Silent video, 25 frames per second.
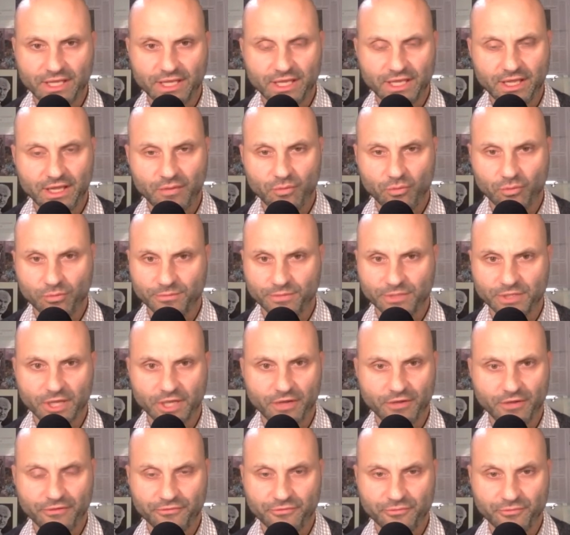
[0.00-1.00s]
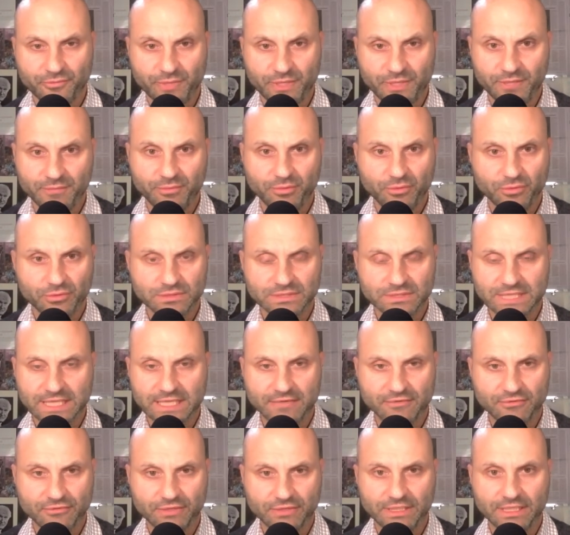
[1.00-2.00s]
a woman going through menopause
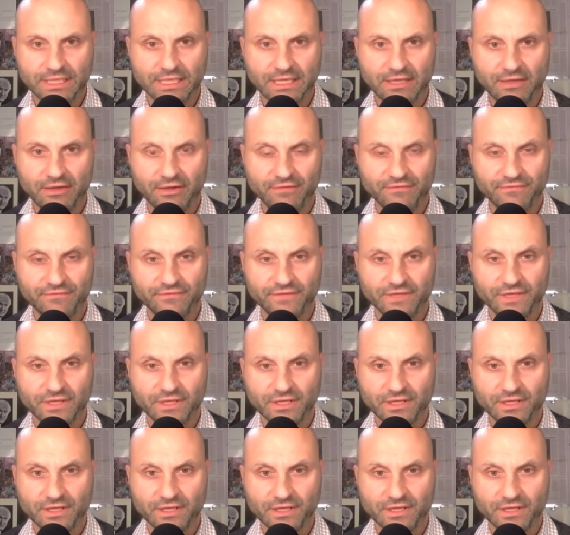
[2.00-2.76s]
later on in life,